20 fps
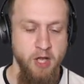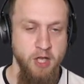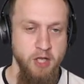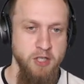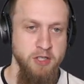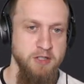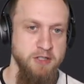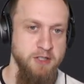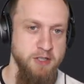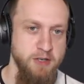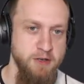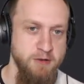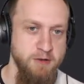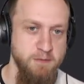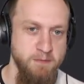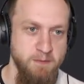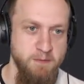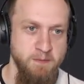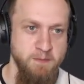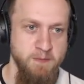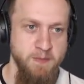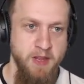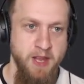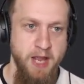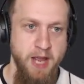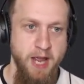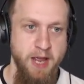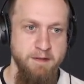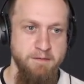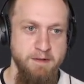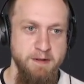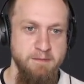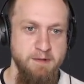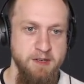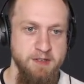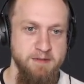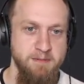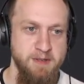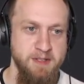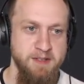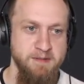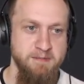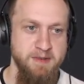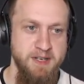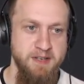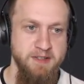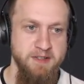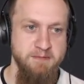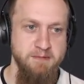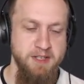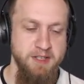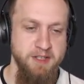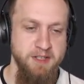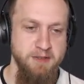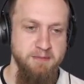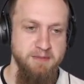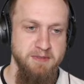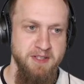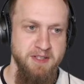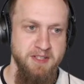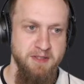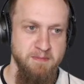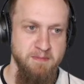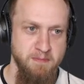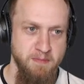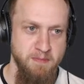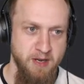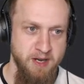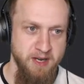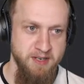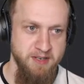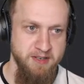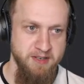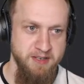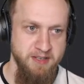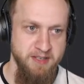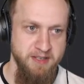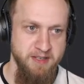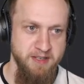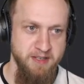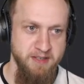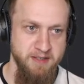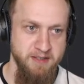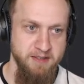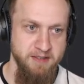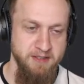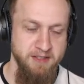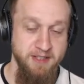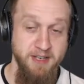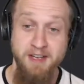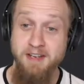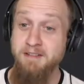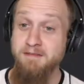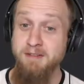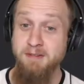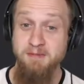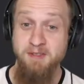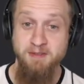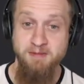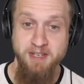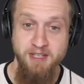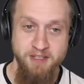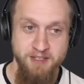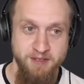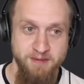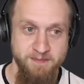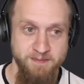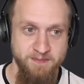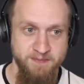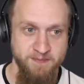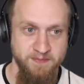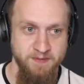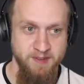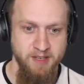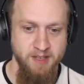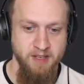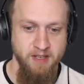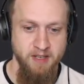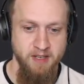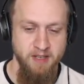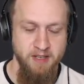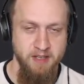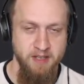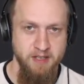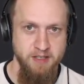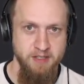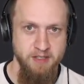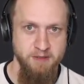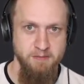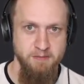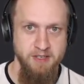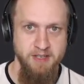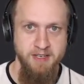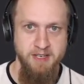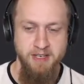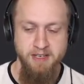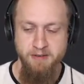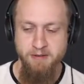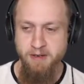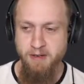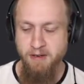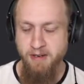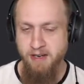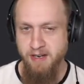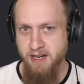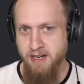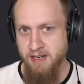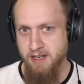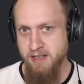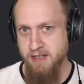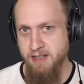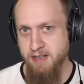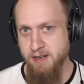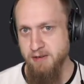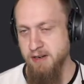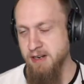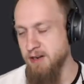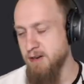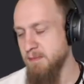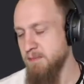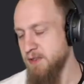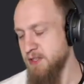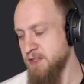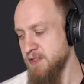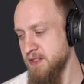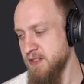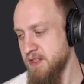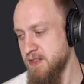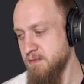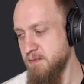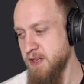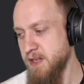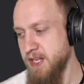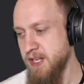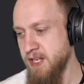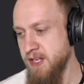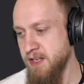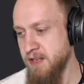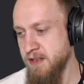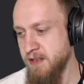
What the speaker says: So if we want to build a browser, we need to be smarter than starting from scratch. So what are our options? We